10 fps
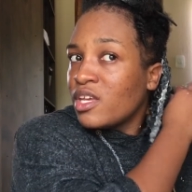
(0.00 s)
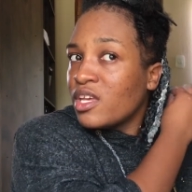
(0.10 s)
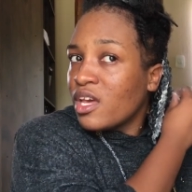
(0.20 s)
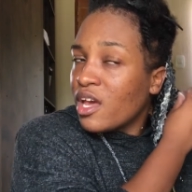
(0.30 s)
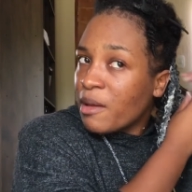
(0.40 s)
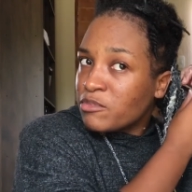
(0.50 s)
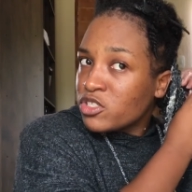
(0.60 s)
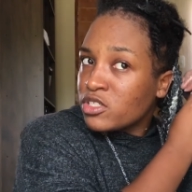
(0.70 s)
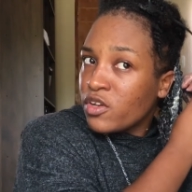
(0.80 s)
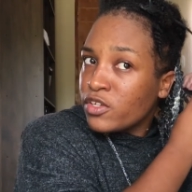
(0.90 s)
yeah, I'm
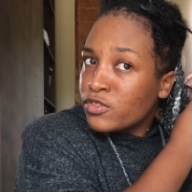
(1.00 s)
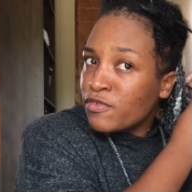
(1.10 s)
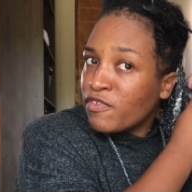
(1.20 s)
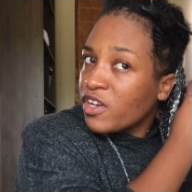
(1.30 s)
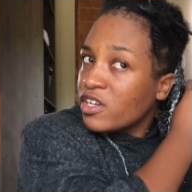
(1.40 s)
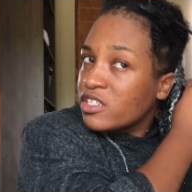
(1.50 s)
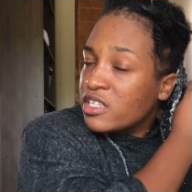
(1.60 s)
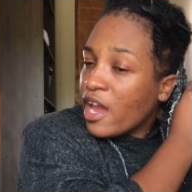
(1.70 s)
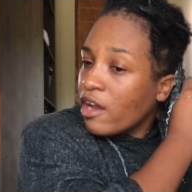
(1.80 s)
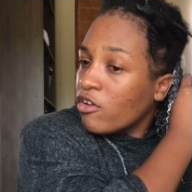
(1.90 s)
just going to finger
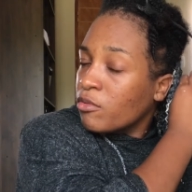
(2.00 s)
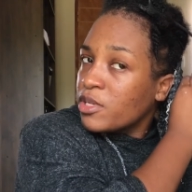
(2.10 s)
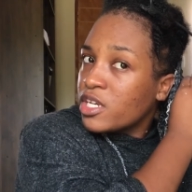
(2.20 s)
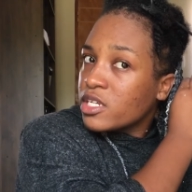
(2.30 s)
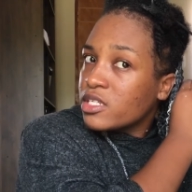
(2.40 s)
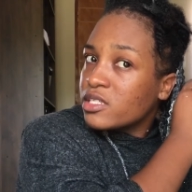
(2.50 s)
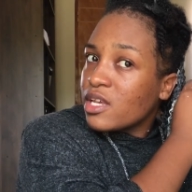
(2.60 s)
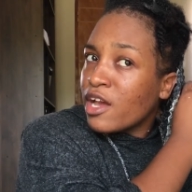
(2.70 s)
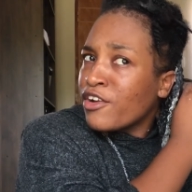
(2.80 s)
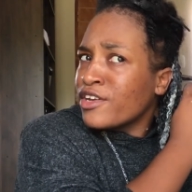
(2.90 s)
detangle because
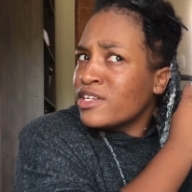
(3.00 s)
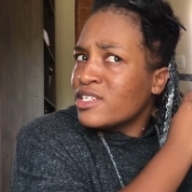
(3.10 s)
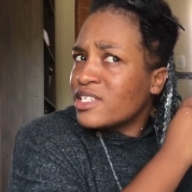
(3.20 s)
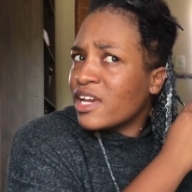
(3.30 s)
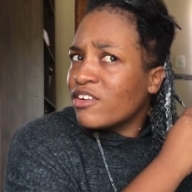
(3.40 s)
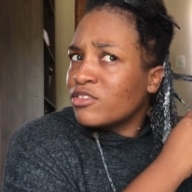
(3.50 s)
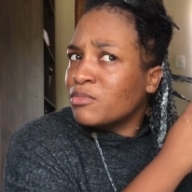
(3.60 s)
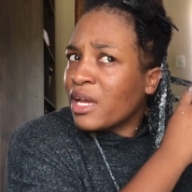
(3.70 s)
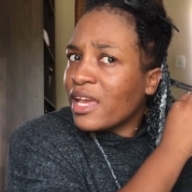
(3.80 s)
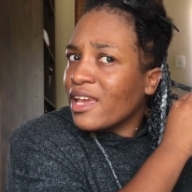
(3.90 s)
I already detangled
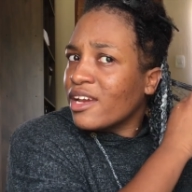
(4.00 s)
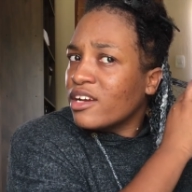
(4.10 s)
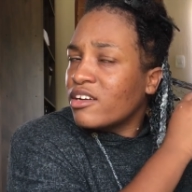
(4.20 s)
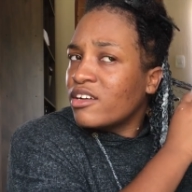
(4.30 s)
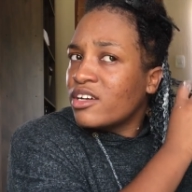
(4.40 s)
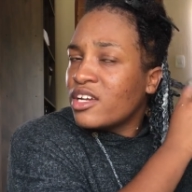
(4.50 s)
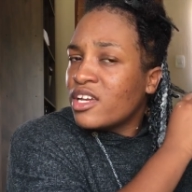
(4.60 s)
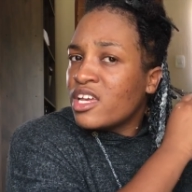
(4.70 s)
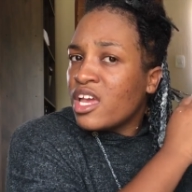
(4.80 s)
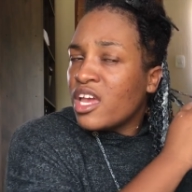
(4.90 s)
my hair
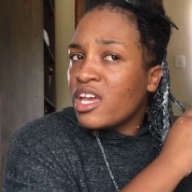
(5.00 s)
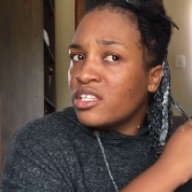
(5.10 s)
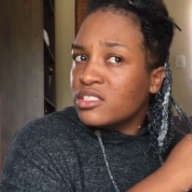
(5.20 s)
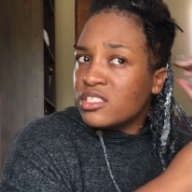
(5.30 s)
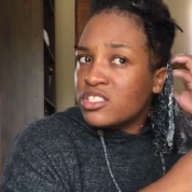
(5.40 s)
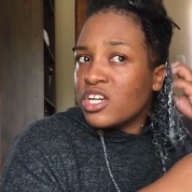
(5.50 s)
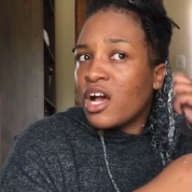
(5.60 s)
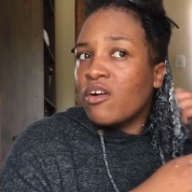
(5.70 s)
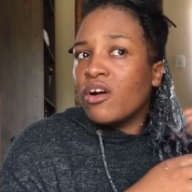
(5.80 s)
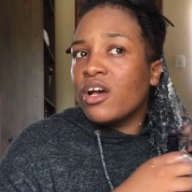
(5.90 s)
in the
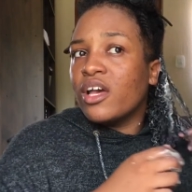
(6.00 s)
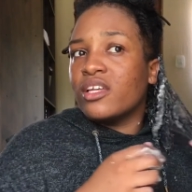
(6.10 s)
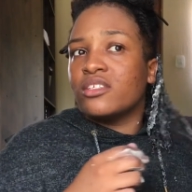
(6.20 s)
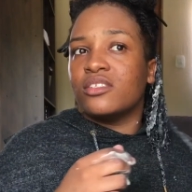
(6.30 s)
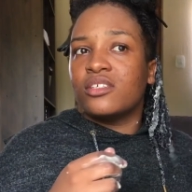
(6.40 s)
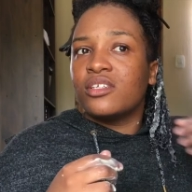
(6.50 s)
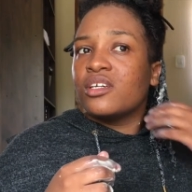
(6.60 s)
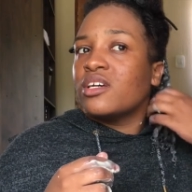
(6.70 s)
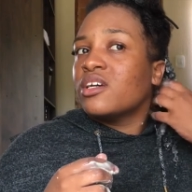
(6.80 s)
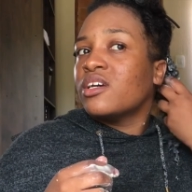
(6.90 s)
shower and
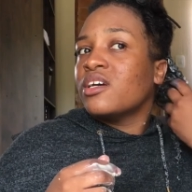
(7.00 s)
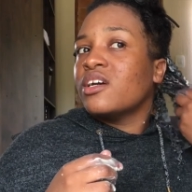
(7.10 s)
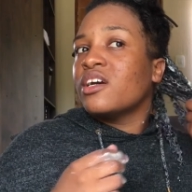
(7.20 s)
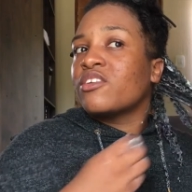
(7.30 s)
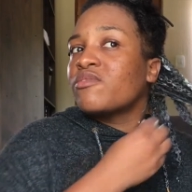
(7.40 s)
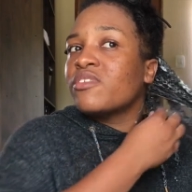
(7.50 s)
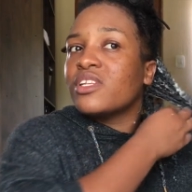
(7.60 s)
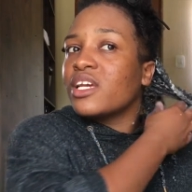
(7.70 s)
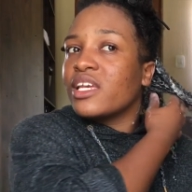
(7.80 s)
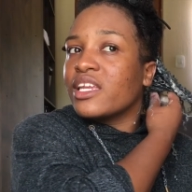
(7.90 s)
I don't feel
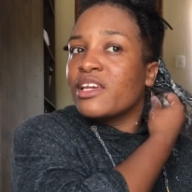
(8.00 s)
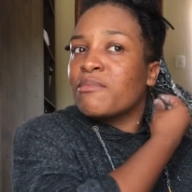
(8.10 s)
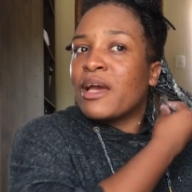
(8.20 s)
like getting